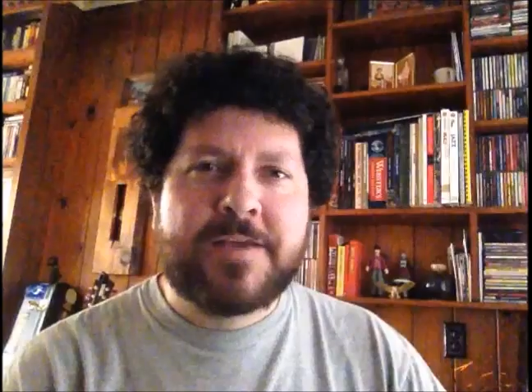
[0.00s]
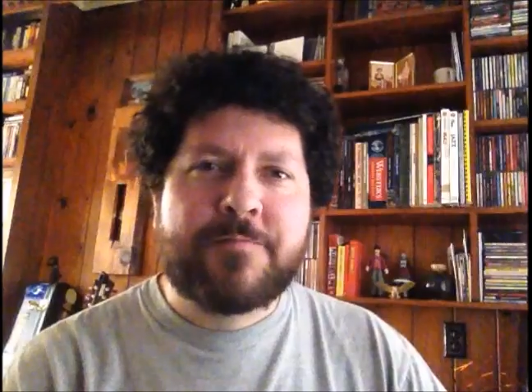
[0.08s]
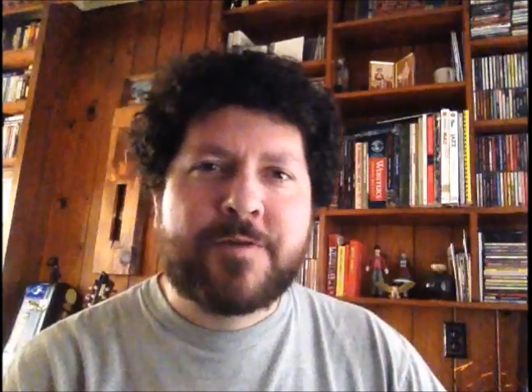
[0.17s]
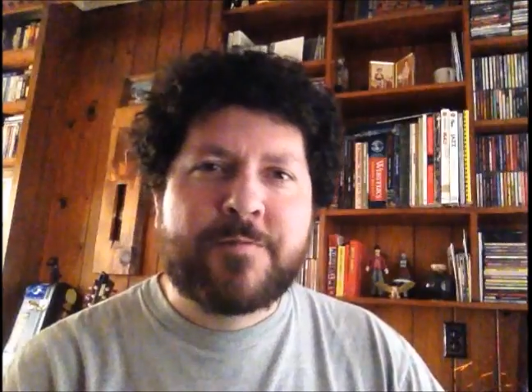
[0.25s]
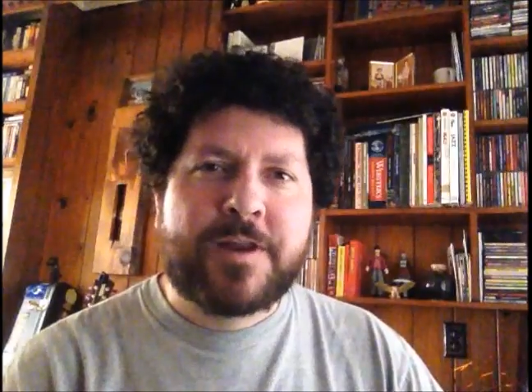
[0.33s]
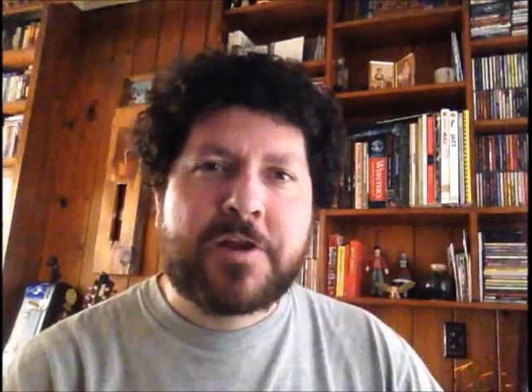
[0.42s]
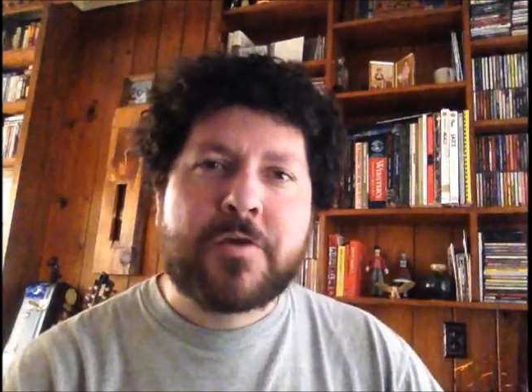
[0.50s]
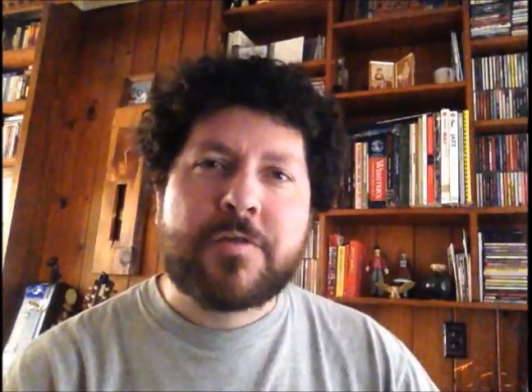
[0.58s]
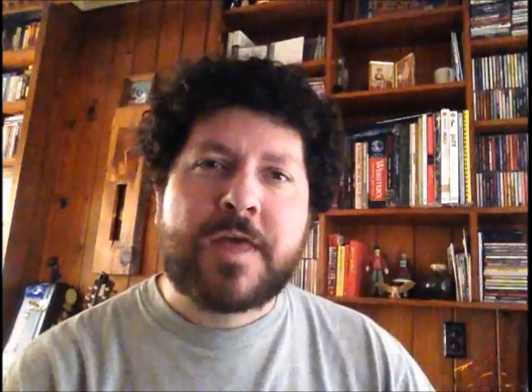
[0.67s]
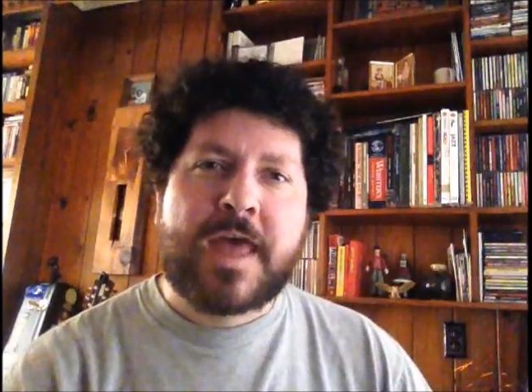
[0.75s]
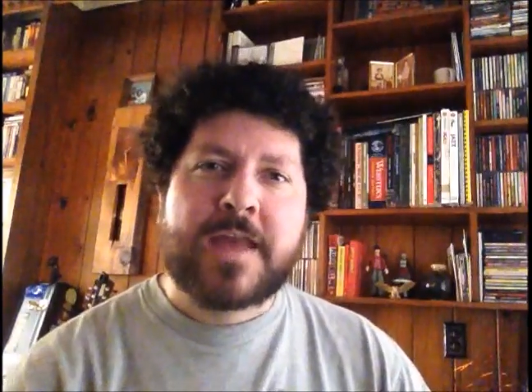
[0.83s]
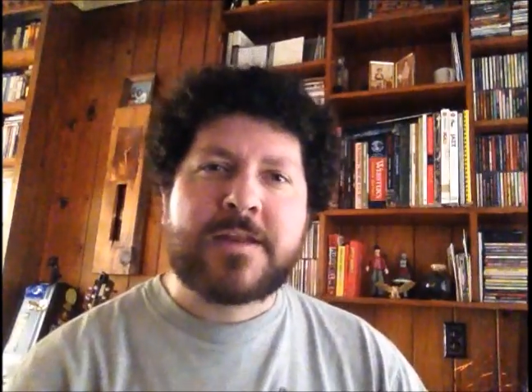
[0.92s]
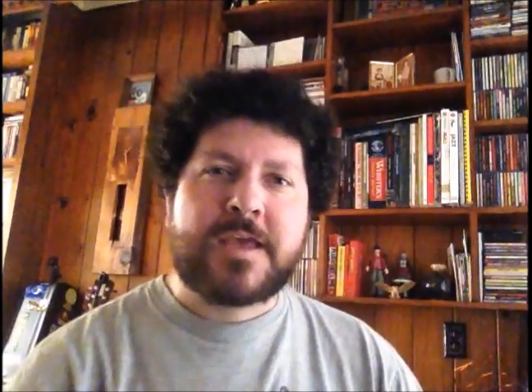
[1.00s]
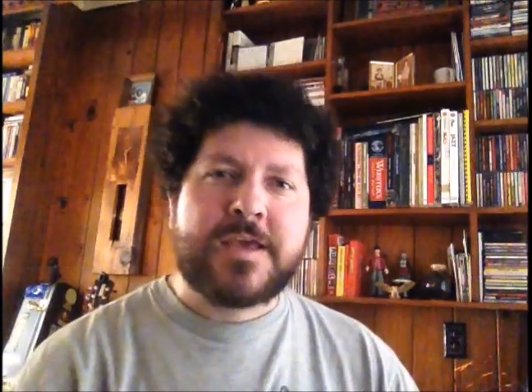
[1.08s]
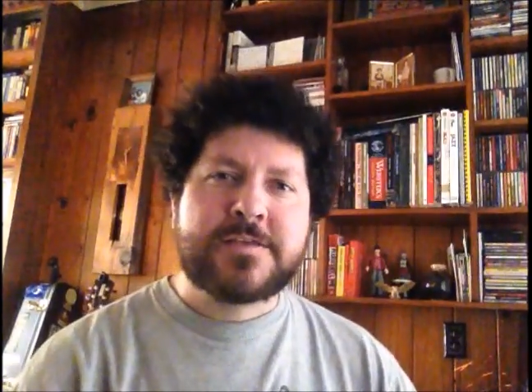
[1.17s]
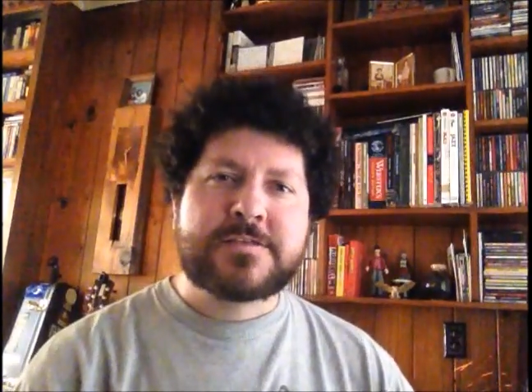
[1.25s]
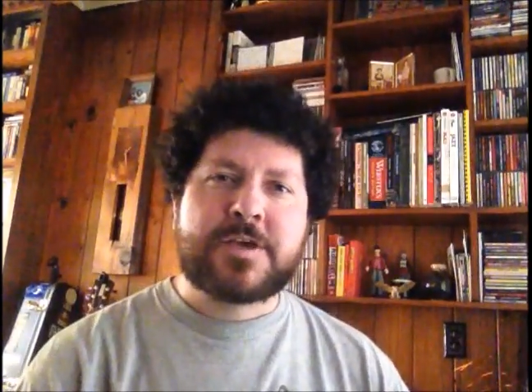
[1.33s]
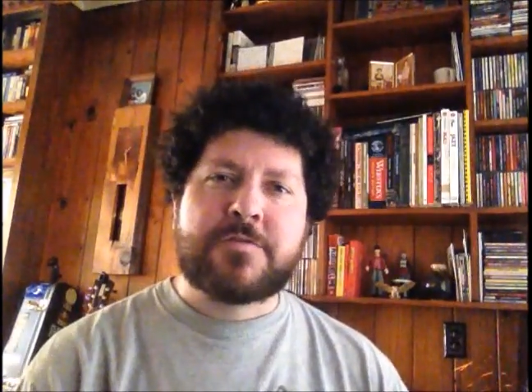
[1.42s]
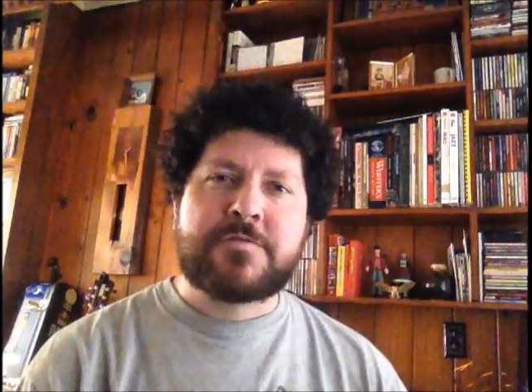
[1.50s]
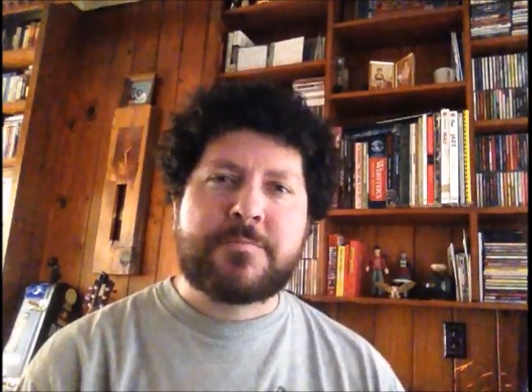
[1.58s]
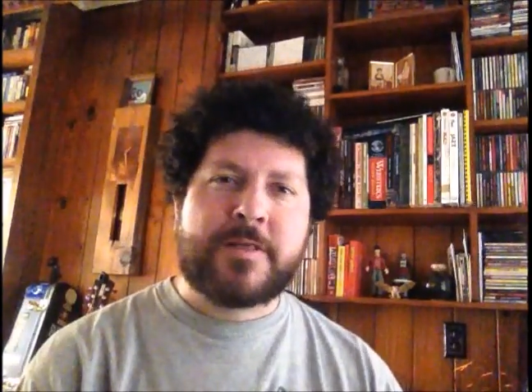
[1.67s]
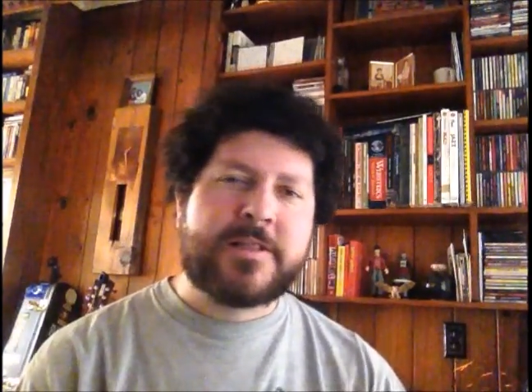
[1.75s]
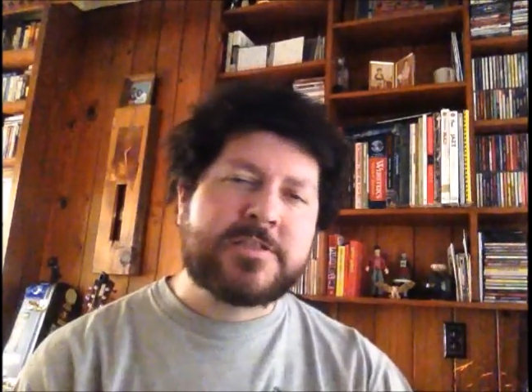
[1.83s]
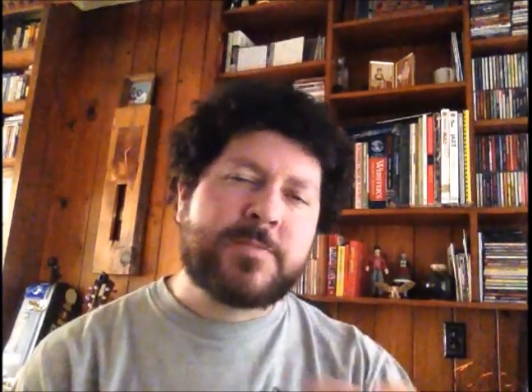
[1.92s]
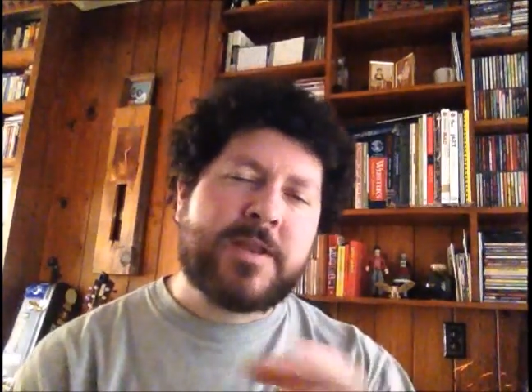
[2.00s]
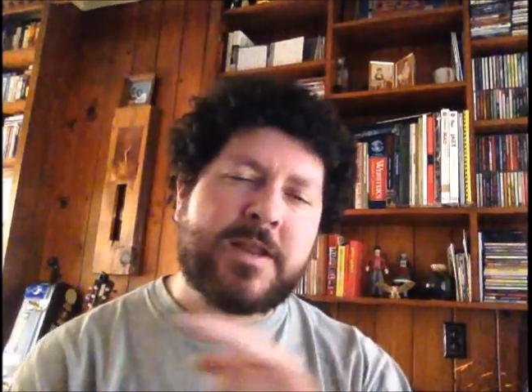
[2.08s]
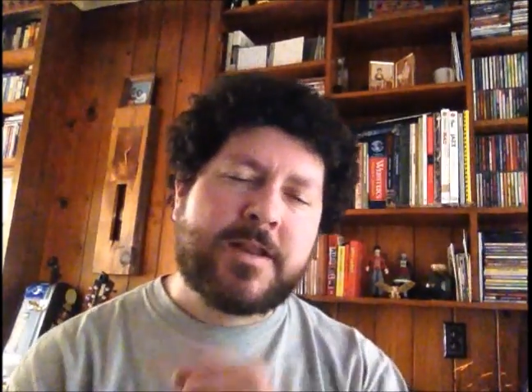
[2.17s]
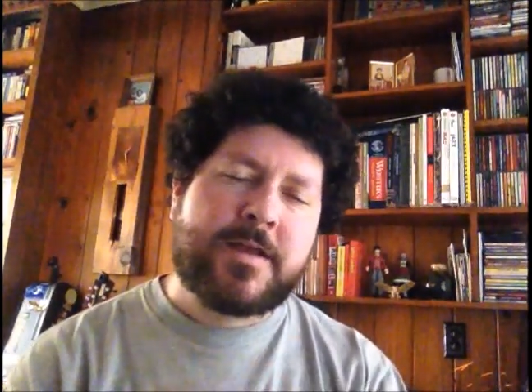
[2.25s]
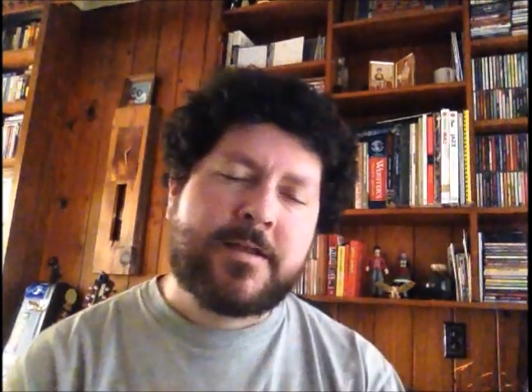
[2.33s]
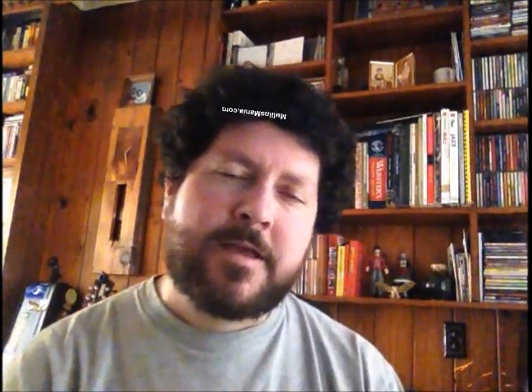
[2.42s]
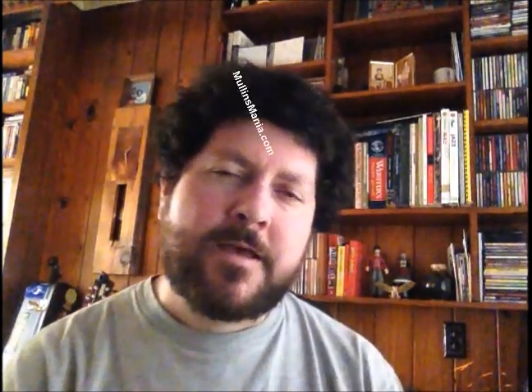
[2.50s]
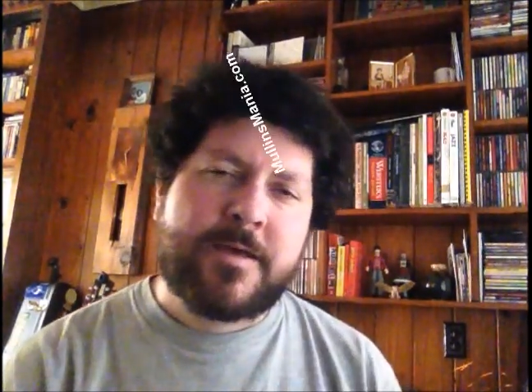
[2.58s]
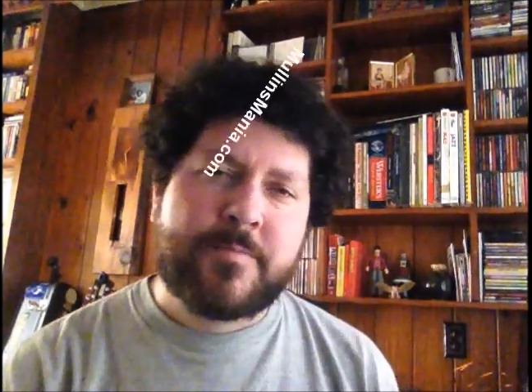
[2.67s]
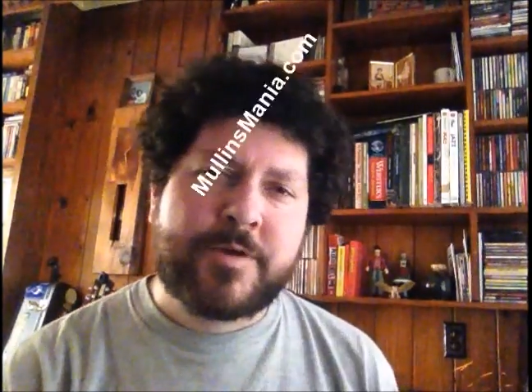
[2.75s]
And one way to do that is go to mullinsmania.com